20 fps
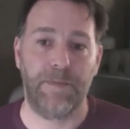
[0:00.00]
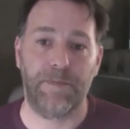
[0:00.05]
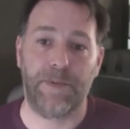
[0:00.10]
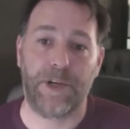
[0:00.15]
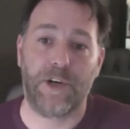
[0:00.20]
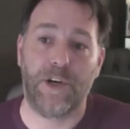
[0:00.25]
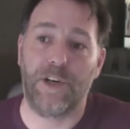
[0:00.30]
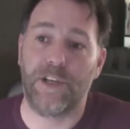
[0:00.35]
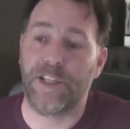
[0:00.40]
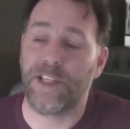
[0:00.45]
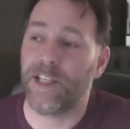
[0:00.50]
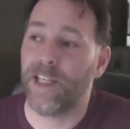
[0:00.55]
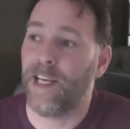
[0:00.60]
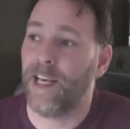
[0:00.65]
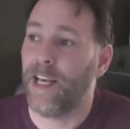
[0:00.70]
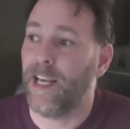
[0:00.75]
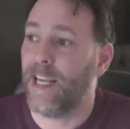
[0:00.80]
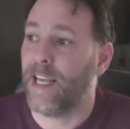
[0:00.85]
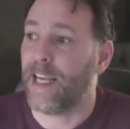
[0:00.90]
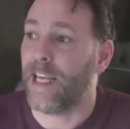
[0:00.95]
Because
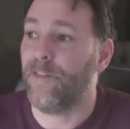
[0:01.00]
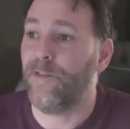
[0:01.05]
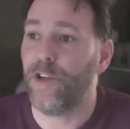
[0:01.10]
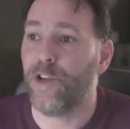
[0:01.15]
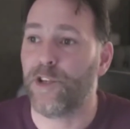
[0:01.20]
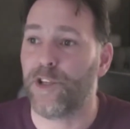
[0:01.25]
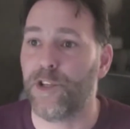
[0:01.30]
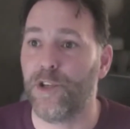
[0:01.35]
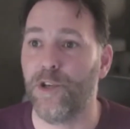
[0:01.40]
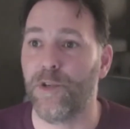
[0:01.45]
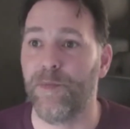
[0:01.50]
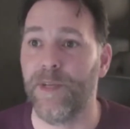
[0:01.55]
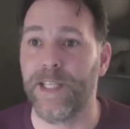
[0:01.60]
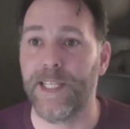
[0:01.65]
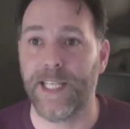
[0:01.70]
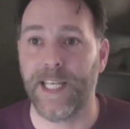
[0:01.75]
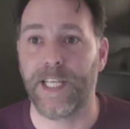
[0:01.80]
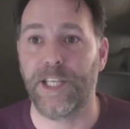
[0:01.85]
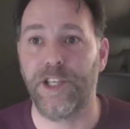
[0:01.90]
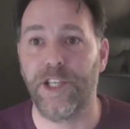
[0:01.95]
even though it took me
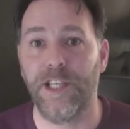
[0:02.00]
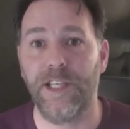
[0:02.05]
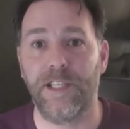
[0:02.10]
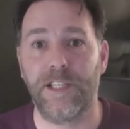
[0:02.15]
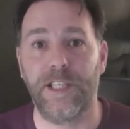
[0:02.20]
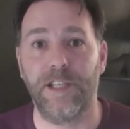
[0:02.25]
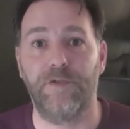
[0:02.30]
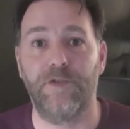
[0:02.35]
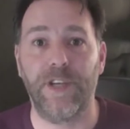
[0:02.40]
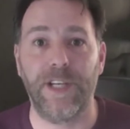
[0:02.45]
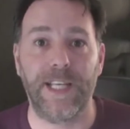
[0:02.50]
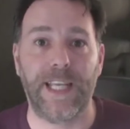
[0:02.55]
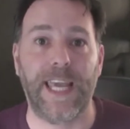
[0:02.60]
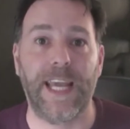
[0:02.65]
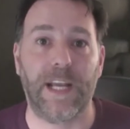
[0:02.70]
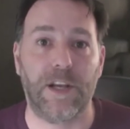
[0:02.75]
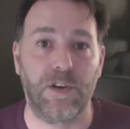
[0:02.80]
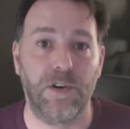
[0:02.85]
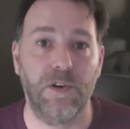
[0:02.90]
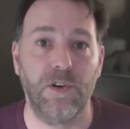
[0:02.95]
6 years to really
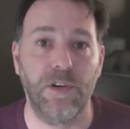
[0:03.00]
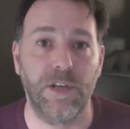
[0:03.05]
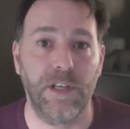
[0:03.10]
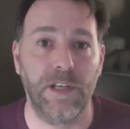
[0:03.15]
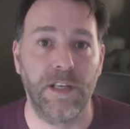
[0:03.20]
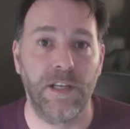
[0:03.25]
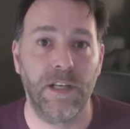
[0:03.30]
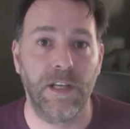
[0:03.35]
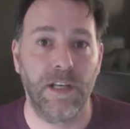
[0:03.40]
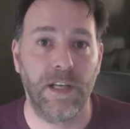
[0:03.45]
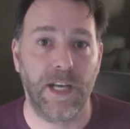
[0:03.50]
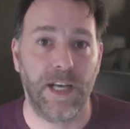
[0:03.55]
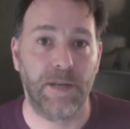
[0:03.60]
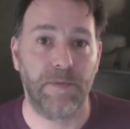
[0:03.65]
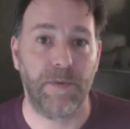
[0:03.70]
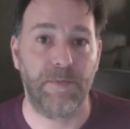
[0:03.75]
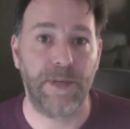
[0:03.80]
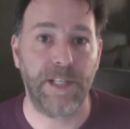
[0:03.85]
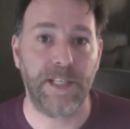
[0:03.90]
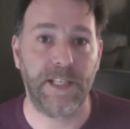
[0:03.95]
get going in
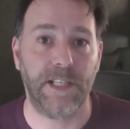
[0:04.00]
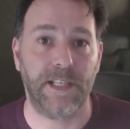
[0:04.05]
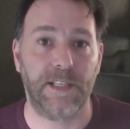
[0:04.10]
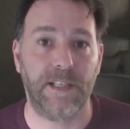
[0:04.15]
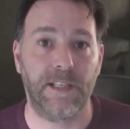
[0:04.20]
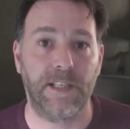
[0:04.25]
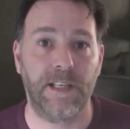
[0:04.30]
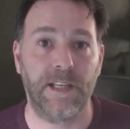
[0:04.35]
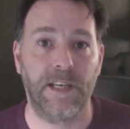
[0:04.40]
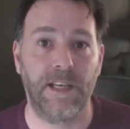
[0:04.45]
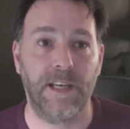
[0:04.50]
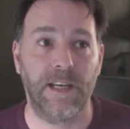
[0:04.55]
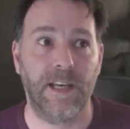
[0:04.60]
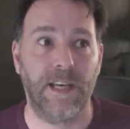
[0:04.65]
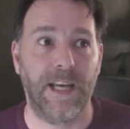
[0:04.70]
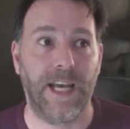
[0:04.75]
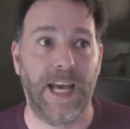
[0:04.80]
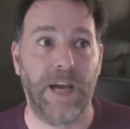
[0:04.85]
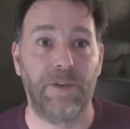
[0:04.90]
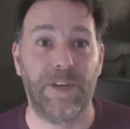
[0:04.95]
my business,
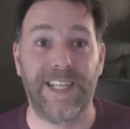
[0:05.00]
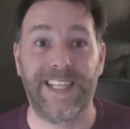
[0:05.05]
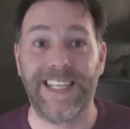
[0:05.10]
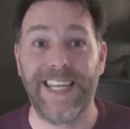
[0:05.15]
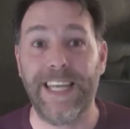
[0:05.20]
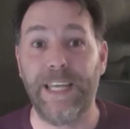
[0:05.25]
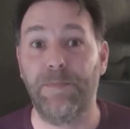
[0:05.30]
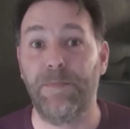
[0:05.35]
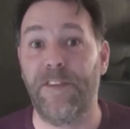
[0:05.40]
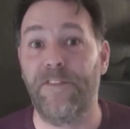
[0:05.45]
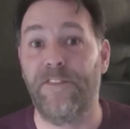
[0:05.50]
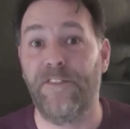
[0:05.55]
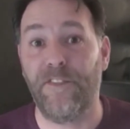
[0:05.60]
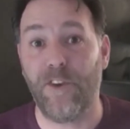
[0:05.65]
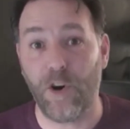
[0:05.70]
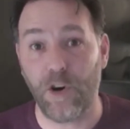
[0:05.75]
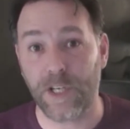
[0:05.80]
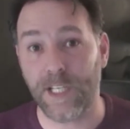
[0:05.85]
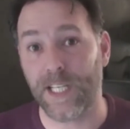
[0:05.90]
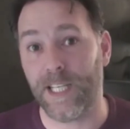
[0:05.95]
it would have taken me
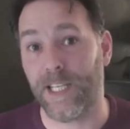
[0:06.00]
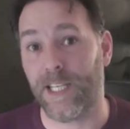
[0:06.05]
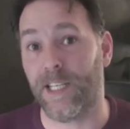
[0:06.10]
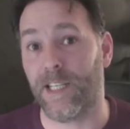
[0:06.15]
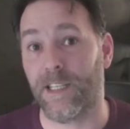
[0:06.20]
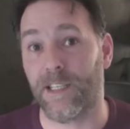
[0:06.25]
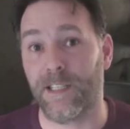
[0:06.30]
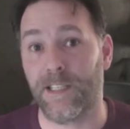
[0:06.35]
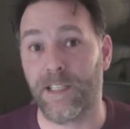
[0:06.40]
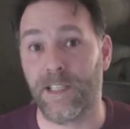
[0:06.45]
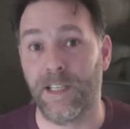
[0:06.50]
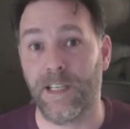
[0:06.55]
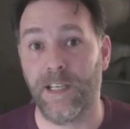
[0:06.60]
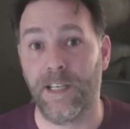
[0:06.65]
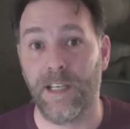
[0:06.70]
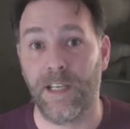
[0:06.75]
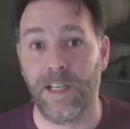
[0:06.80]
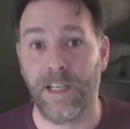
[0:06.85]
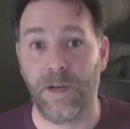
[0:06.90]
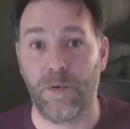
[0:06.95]
40 years
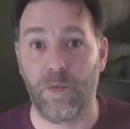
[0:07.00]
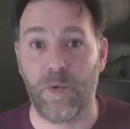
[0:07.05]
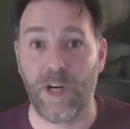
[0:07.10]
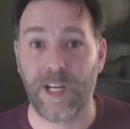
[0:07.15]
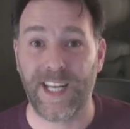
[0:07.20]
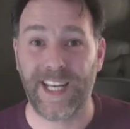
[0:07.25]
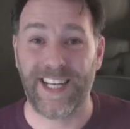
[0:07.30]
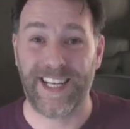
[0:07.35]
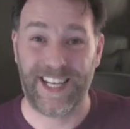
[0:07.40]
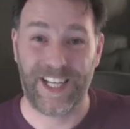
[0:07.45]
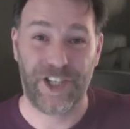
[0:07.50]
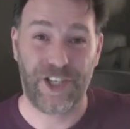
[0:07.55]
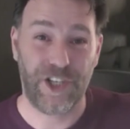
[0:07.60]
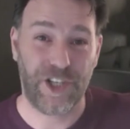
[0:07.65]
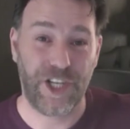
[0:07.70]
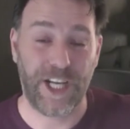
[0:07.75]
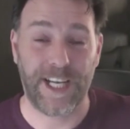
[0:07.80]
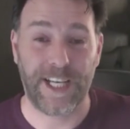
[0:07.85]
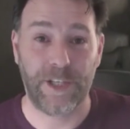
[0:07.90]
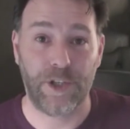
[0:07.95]
working in a
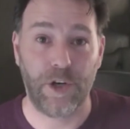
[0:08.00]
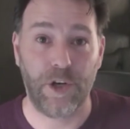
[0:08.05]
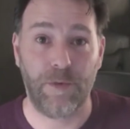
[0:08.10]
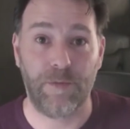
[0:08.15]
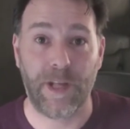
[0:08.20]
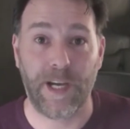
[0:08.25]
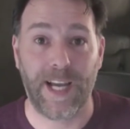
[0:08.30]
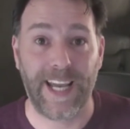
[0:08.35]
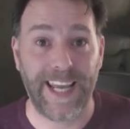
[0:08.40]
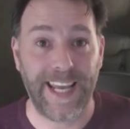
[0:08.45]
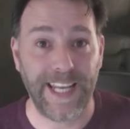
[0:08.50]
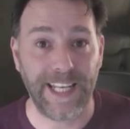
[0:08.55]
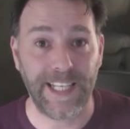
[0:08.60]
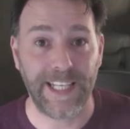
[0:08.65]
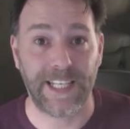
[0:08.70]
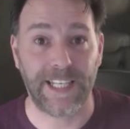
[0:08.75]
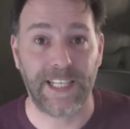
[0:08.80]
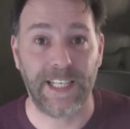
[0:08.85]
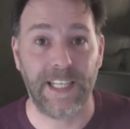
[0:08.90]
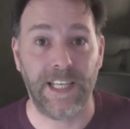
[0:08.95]
shitty job that I
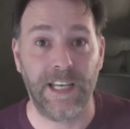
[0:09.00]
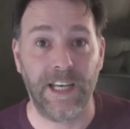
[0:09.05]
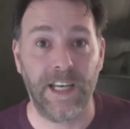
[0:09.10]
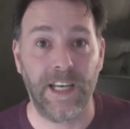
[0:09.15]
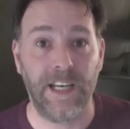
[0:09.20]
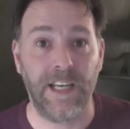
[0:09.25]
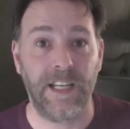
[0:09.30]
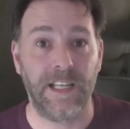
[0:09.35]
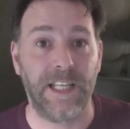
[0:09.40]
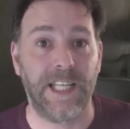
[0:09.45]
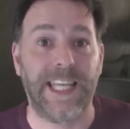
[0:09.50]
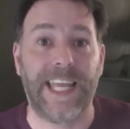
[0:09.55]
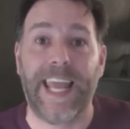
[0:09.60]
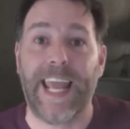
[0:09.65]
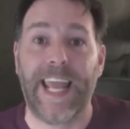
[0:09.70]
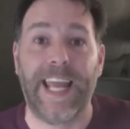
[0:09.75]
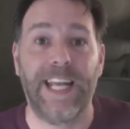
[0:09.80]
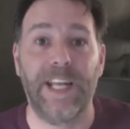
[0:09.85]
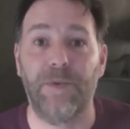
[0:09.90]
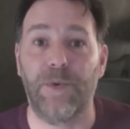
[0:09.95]
hated to
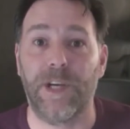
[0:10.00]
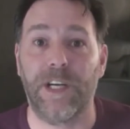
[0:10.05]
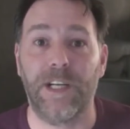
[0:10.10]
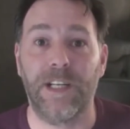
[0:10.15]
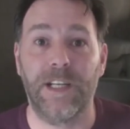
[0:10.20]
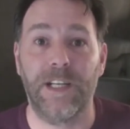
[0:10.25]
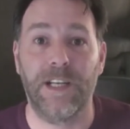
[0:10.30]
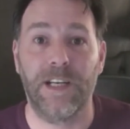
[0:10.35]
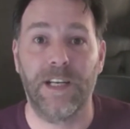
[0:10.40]
get anywhere.